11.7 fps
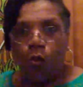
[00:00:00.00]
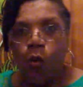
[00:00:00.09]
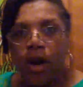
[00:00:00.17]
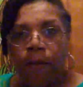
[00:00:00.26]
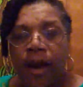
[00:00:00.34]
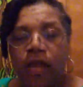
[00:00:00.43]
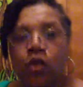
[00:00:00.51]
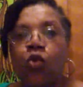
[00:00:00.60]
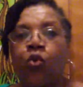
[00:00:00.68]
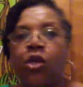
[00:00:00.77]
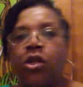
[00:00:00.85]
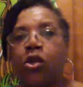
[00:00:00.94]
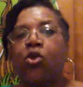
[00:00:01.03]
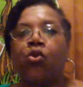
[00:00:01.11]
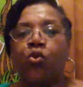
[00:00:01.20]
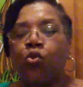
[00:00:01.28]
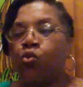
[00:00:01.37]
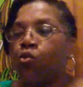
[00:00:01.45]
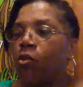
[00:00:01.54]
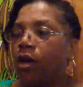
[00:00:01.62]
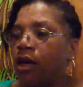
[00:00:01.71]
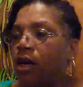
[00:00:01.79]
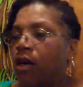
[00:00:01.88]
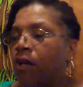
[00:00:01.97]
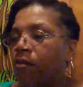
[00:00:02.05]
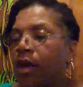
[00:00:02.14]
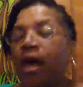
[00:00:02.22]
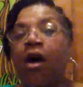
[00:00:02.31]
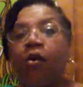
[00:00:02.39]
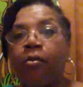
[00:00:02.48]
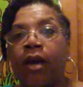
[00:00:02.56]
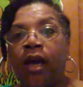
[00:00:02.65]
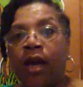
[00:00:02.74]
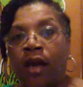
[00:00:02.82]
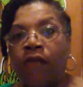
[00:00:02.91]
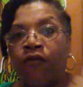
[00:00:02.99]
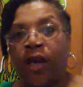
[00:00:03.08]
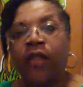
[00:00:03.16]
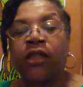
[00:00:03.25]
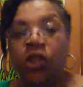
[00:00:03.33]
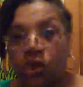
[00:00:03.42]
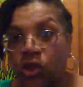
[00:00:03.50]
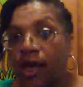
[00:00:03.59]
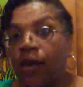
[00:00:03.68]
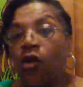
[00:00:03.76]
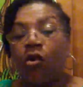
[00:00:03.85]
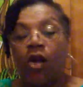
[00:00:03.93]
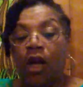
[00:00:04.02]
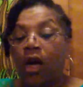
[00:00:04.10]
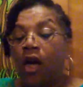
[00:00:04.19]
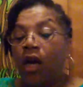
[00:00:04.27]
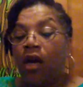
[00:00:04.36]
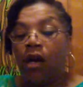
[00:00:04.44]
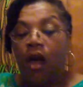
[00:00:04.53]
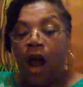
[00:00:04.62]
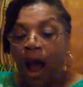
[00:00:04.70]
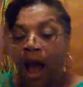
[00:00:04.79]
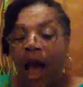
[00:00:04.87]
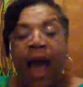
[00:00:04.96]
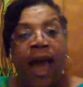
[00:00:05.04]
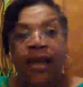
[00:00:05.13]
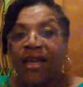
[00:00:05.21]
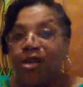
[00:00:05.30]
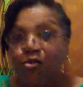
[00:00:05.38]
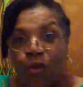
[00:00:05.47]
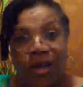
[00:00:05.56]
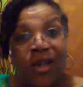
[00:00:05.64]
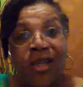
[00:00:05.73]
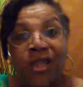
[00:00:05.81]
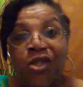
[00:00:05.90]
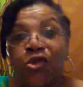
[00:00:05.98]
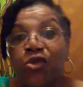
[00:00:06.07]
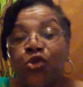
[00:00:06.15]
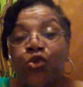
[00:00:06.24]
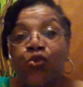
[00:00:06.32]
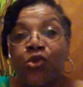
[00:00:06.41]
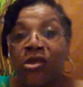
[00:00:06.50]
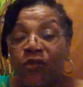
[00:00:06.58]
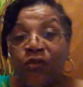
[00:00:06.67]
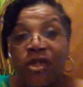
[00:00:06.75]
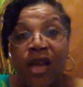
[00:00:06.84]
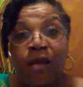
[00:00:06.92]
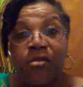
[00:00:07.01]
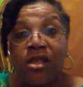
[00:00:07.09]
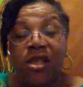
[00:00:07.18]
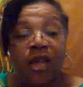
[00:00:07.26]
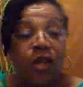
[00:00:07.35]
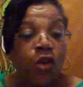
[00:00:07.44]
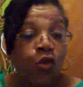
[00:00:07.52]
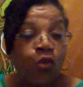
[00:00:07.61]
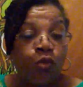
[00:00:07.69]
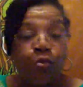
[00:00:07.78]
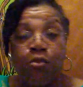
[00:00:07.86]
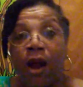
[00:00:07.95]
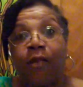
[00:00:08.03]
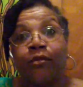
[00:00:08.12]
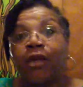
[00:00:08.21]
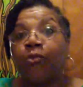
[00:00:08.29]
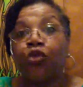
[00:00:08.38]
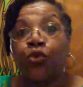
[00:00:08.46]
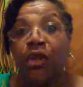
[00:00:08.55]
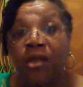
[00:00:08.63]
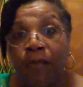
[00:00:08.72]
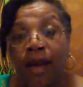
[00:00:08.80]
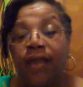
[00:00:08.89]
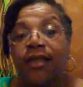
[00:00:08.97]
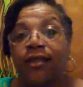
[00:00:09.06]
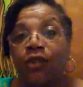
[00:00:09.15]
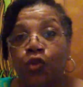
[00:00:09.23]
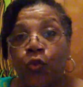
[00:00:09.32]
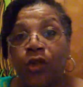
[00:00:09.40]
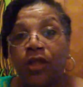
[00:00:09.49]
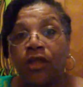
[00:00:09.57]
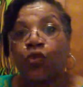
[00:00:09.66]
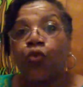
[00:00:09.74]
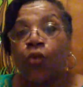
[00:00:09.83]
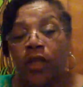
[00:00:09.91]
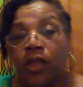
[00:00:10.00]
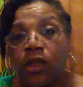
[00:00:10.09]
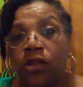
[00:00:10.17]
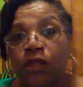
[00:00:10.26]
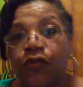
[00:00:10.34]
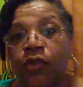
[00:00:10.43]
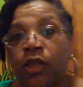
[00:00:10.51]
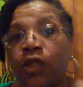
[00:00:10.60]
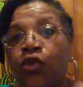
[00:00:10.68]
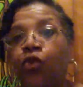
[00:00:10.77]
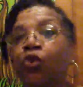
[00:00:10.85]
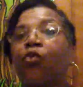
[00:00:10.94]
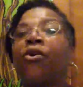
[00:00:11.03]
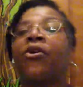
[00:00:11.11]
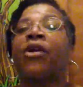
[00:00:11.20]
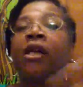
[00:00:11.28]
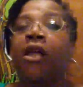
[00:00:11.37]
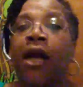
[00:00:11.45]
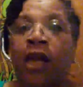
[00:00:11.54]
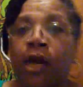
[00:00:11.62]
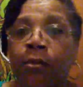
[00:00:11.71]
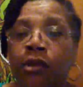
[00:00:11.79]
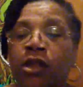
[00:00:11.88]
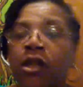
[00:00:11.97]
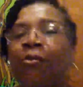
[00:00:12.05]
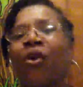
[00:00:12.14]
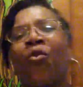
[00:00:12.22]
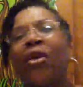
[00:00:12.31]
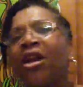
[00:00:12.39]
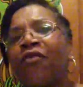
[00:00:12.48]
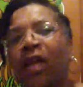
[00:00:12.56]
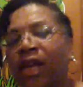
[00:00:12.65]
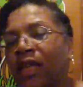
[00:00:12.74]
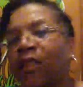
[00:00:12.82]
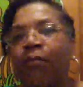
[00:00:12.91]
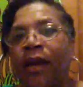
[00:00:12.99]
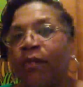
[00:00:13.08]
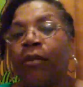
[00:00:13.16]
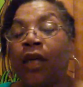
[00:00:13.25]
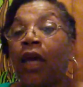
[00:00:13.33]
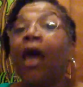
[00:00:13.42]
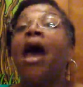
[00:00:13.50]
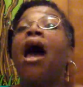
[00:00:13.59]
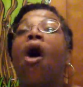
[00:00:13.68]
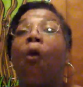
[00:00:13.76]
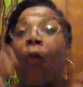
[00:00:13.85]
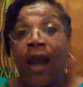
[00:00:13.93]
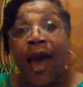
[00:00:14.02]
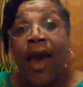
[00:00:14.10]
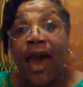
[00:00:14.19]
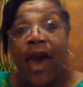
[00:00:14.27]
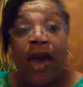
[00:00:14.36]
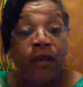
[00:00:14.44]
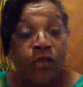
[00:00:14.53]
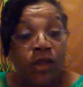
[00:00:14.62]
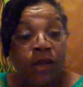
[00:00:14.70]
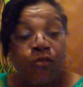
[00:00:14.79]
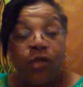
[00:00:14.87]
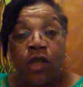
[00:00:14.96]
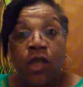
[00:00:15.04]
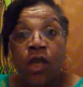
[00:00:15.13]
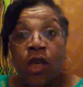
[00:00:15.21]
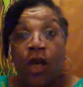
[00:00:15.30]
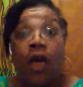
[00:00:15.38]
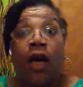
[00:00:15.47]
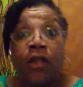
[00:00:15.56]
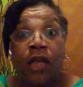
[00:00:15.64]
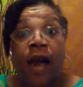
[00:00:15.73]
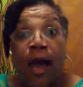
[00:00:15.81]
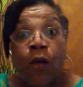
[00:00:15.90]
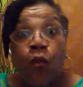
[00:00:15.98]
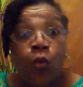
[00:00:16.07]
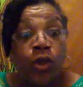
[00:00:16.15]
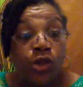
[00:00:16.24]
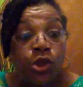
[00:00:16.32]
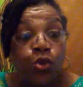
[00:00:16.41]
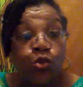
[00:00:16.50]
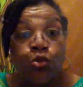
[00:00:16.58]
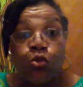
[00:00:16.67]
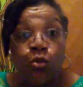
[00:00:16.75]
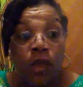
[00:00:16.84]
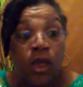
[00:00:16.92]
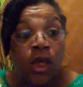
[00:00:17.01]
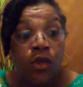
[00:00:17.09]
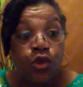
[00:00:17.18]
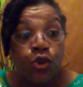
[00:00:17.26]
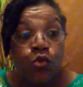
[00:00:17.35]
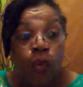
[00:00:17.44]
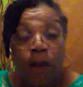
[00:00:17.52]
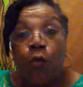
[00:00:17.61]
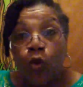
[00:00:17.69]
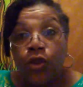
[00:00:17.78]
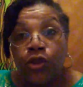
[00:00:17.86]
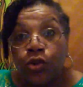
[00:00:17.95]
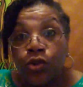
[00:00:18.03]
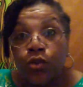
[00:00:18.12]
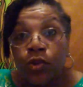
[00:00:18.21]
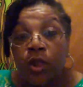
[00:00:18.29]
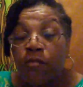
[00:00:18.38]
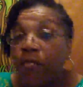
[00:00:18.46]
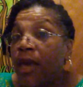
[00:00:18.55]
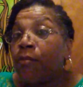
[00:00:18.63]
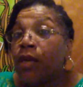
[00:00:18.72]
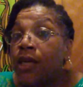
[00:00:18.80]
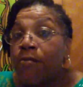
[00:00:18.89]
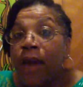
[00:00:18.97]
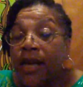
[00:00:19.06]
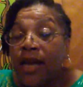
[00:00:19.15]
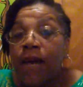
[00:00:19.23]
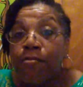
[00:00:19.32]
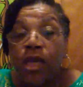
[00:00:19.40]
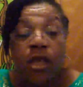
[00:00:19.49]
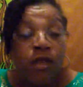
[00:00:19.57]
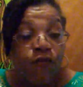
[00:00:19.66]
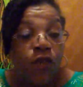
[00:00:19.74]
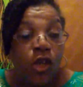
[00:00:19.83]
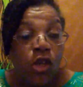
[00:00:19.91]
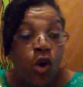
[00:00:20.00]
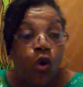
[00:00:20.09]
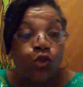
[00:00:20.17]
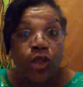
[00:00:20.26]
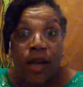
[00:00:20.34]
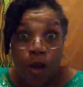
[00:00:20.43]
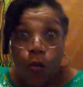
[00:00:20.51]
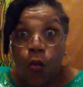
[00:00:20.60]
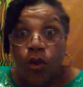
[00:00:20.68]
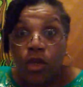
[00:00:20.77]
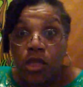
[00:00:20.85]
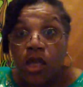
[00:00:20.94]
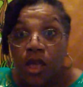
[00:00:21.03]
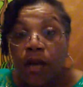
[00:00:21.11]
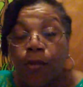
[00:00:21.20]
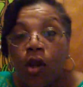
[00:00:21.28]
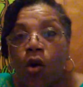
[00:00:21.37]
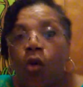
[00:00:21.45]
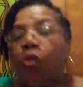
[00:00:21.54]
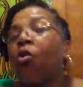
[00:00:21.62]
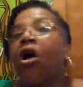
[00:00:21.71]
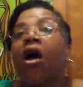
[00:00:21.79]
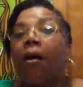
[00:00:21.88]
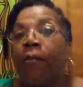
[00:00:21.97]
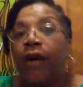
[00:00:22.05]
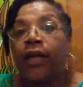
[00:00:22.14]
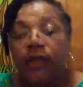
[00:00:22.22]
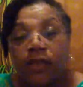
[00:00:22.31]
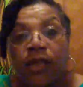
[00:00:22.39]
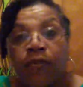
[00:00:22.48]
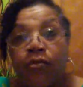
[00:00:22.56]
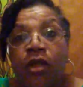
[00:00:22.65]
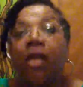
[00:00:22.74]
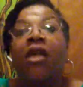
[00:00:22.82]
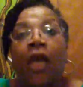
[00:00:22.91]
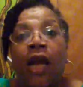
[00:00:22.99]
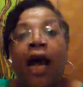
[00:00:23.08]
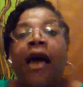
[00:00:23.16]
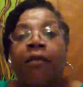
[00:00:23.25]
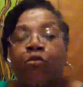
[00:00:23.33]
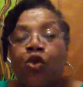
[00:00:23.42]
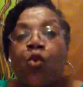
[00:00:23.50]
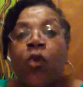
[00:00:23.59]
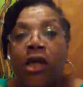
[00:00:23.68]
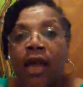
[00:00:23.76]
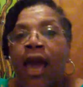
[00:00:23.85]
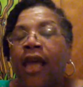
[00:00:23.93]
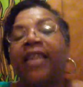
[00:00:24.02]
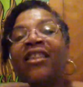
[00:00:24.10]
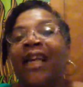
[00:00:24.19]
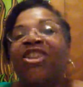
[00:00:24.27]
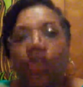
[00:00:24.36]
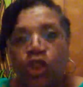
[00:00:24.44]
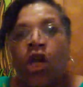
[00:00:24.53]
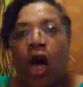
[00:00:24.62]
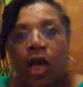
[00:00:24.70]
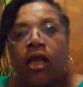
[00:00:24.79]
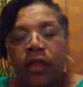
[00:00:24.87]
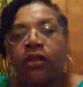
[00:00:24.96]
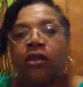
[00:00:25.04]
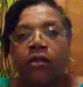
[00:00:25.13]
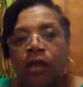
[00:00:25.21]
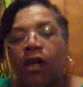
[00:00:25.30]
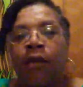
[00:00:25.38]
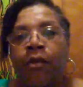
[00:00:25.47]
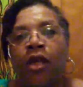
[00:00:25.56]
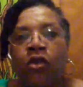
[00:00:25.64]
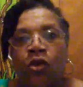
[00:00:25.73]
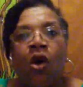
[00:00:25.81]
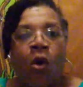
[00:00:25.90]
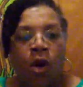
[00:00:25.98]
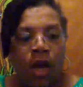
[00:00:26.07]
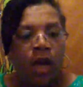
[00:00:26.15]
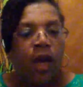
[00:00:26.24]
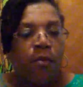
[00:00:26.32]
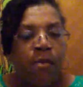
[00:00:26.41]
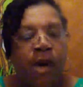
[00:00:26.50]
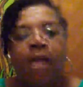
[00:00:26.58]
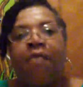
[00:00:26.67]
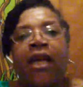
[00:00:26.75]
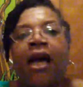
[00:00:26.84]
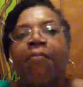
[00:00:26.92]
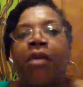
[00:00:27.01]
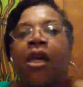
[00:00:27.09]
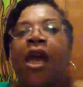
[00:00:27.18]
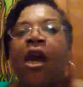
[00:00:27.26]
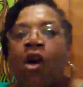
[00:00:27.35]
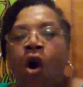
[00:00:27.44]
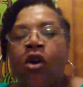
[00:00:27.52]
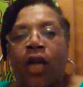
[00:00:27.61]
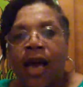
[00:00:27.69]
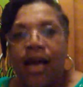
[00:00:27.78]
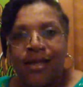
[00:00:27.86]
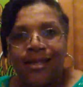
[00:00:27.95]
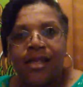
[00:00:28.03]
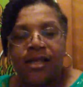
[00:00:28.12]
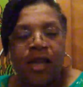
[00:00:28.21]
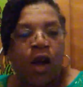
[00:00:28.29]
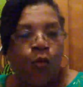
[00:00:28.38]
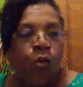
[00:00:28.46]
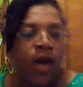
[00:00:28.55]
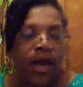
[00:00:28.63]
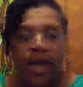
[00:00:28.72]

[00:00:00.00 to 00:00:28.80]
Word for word: What am I doing to uh, help advance this channel? I keep running into different types of technical problems. I'm sure anybody that's doing this run into different issues where they're not able to upload, whatever the case might be. When I have something that I want to uh, do, I'm going to do it. Maybe it might not be the video that I wanted to upload, but it's something and I'm doing that. It's not junk. It's, I mean, you know, but it might not be all the content that I want.